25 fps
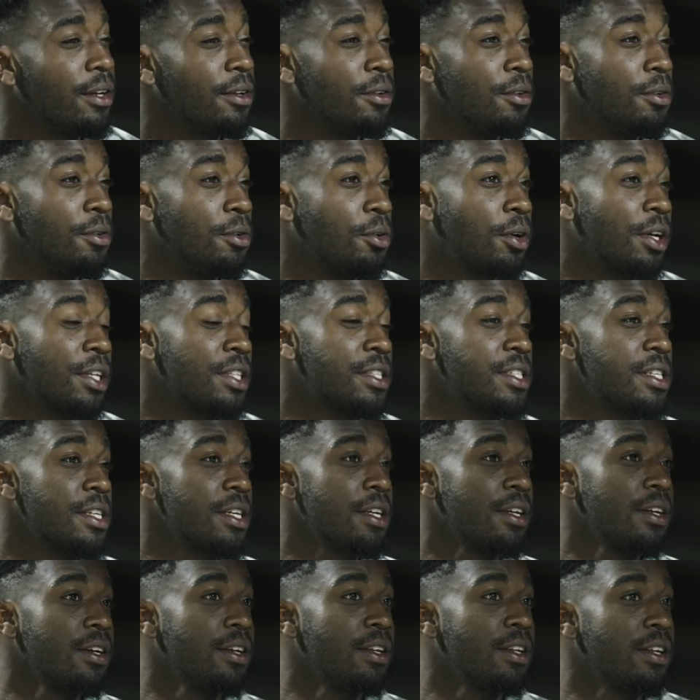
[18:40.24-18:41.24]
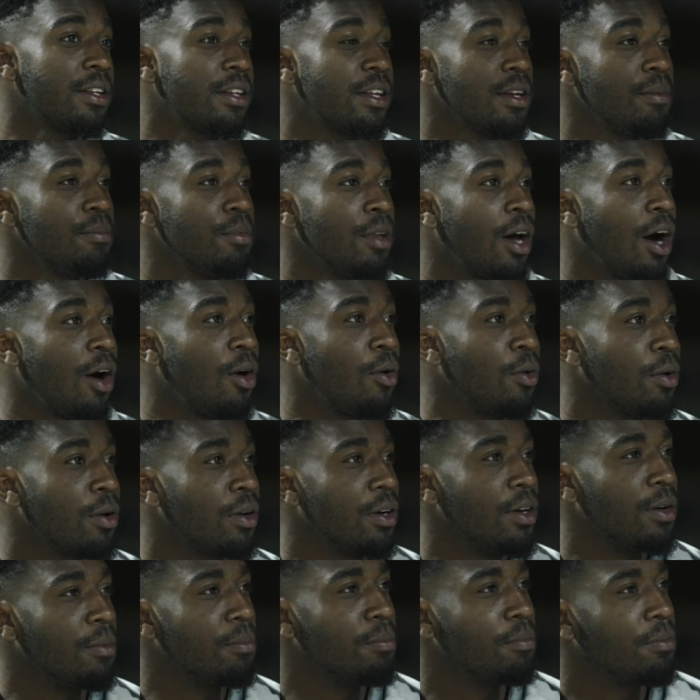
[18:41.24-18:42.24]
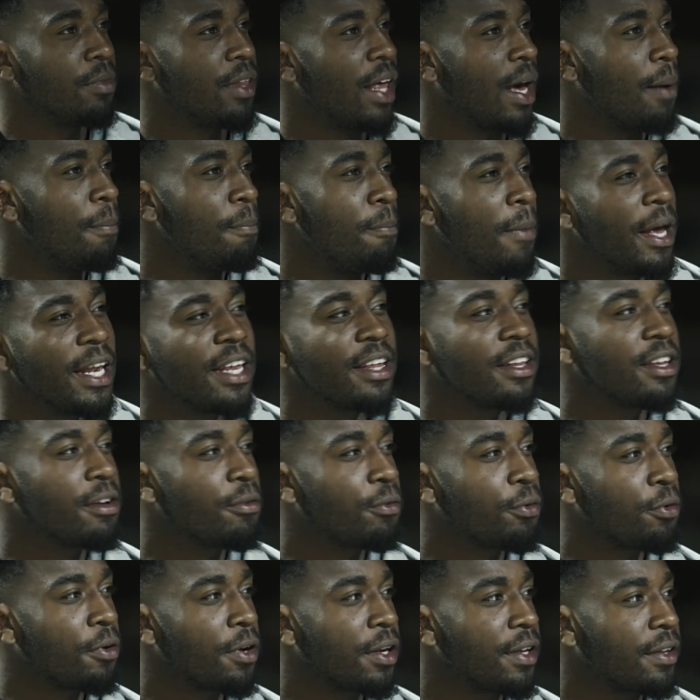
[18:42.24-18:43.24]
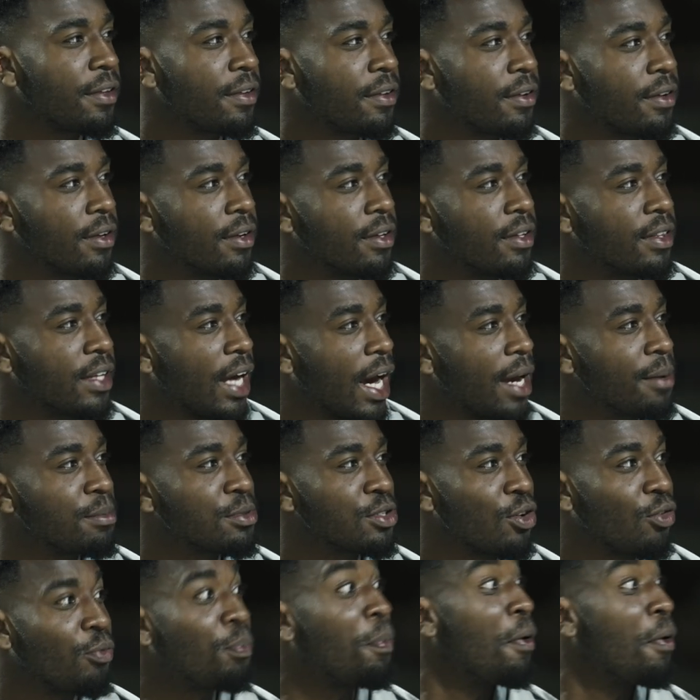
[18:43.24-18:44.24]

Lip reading: You can see in the team now there are many different types of